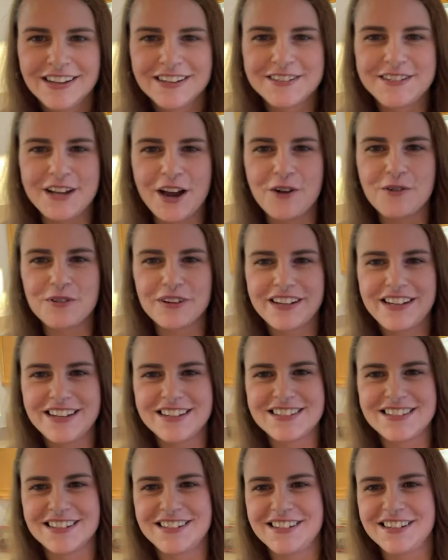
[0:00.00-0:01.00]
Don't
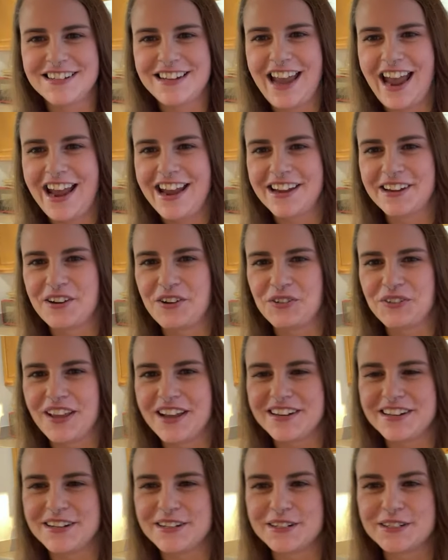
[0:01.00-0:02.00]
kiss a decaying old
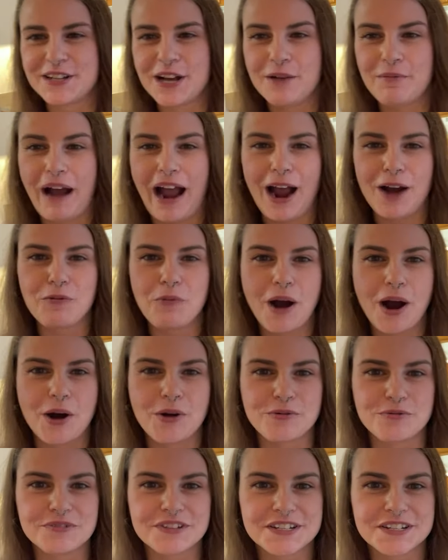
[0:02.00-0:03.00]
lady in a tub. I
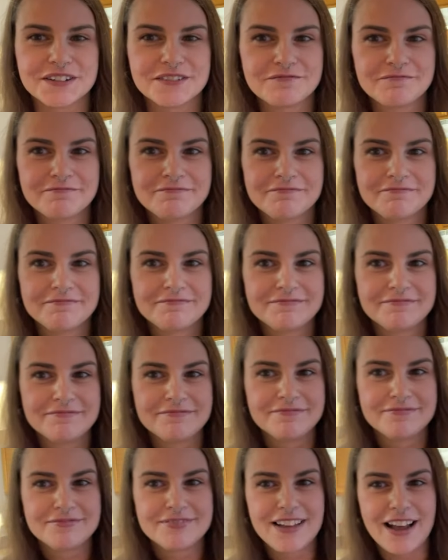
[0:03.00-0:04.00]
won't.
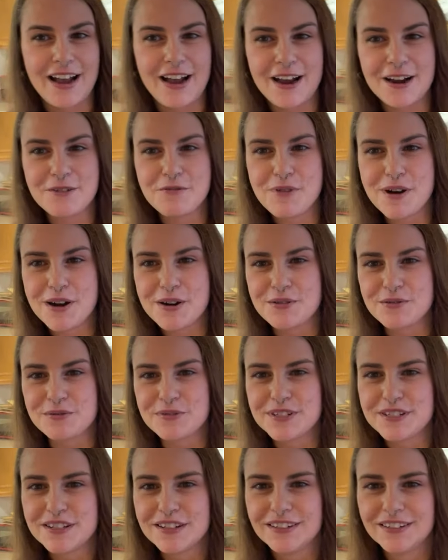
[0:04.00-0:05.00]
I
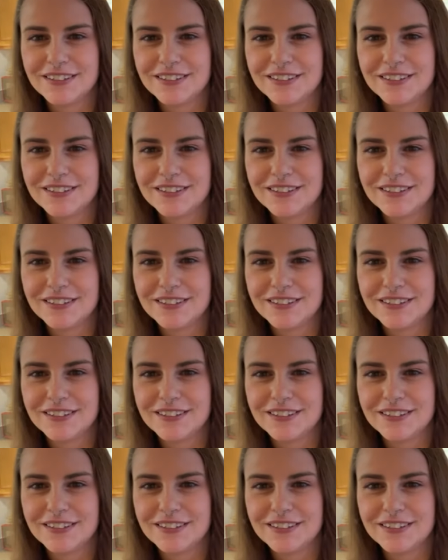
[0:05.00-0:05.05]
won't.